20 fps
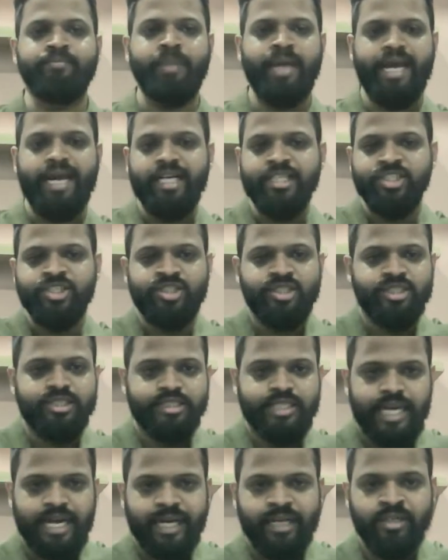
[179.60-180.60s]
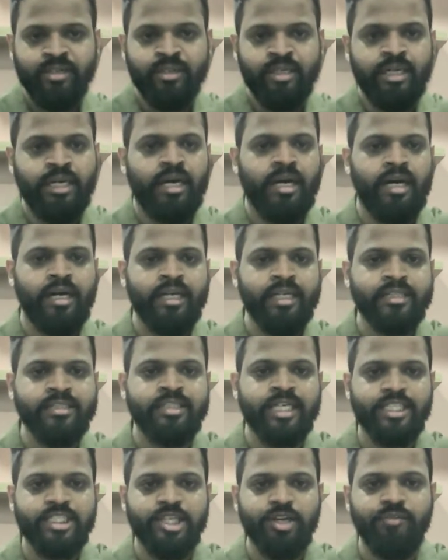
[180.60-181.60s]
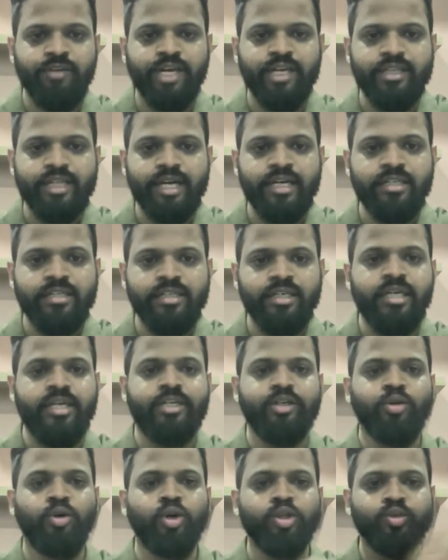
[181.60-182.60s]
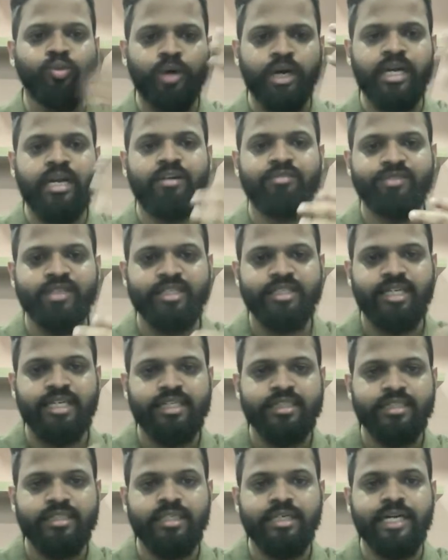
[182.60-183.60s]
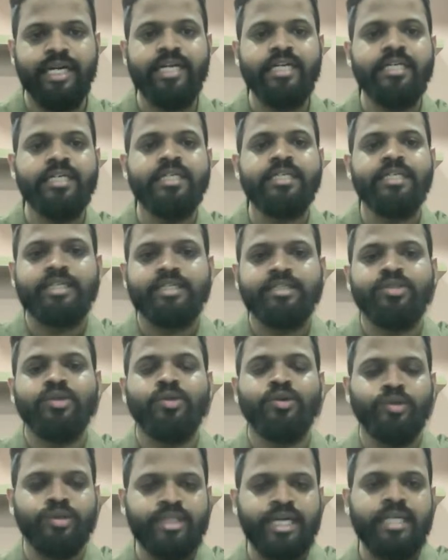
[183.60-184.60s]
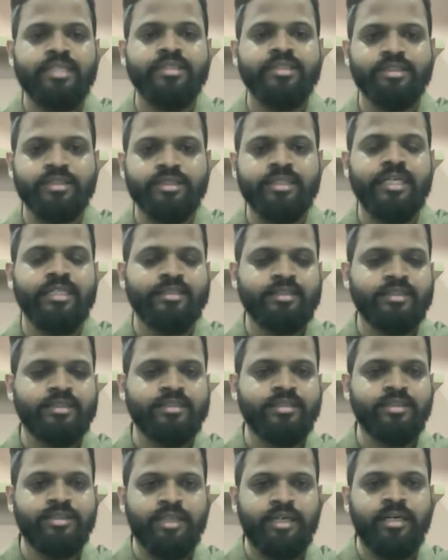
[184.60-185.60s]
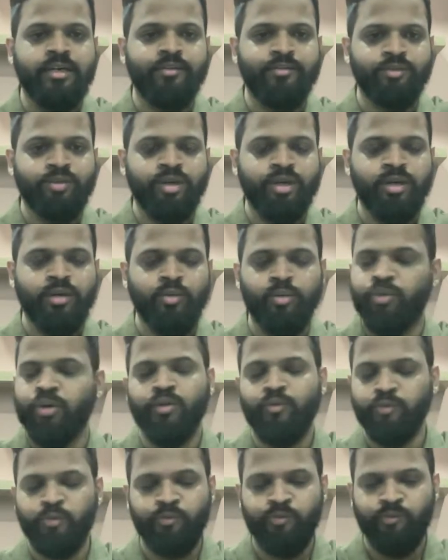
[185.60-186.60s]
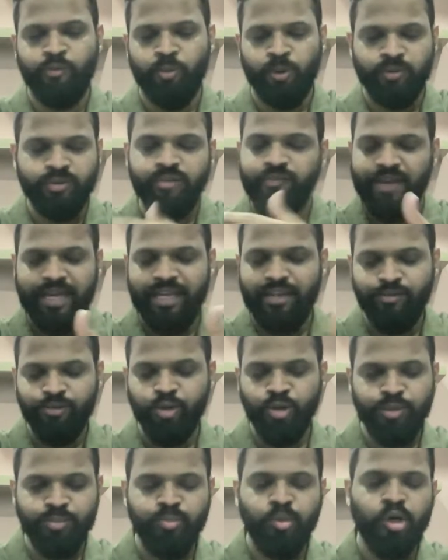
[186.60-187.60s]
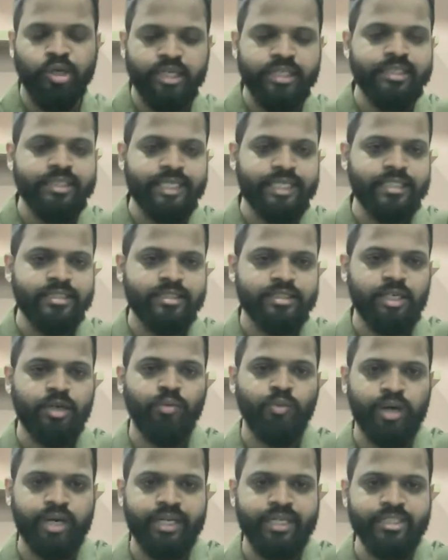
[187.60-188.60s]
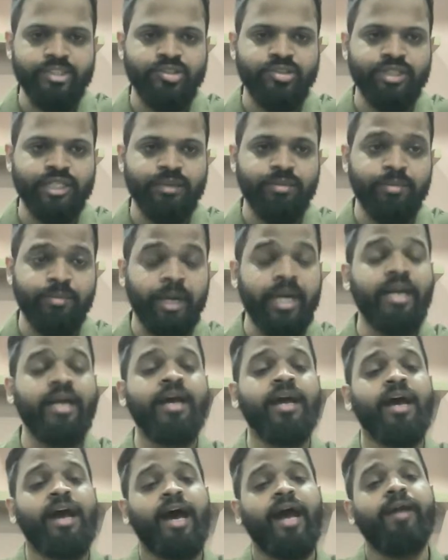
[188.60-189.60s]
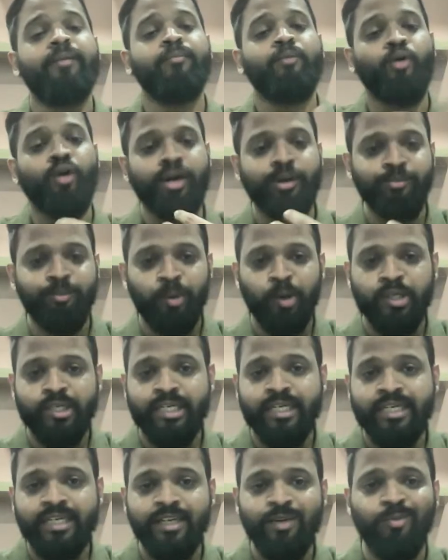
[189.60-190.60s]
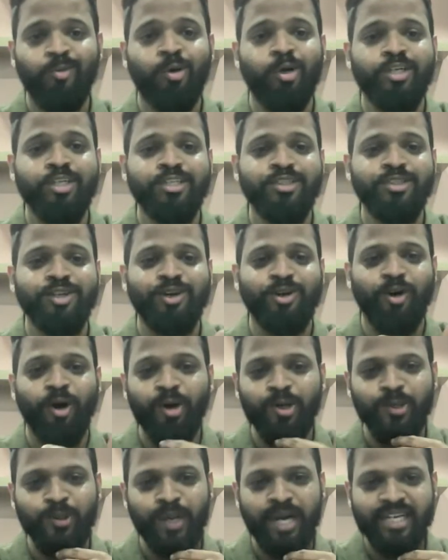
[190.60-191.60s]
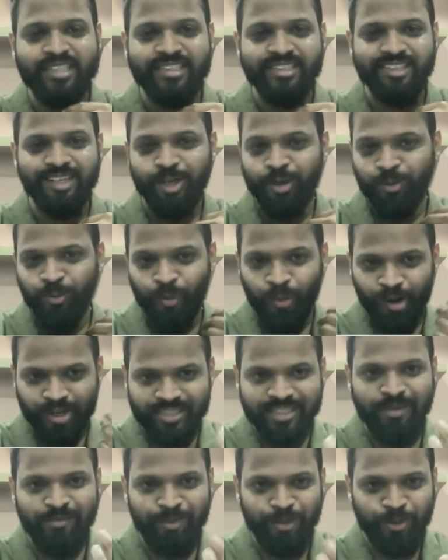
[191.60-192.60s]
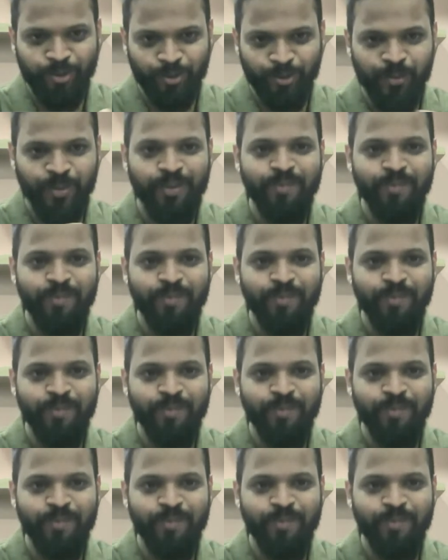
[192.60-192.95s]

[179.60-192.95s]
page design in that it goes one after the other, right? So that's one of the very few important things that one needs to keep in mind. And more importantly, what is your call to action that you want them to do?